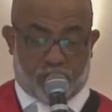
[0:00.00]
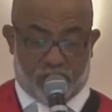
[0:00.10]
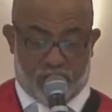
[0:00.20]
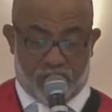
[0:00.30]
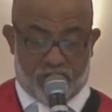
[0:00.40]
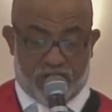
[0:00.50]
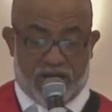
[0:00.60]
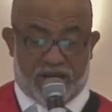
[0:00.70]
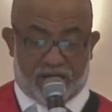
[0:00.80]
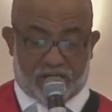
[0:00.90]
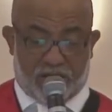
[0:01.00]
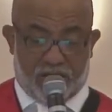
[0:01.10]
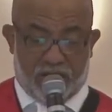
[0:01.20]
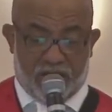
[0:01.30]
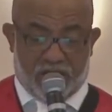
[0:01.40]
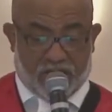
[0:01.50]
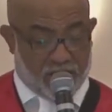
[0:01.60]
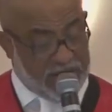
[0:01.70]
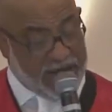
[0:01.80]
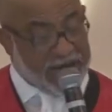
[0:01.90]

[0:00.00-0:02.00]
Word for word: should know the answer but like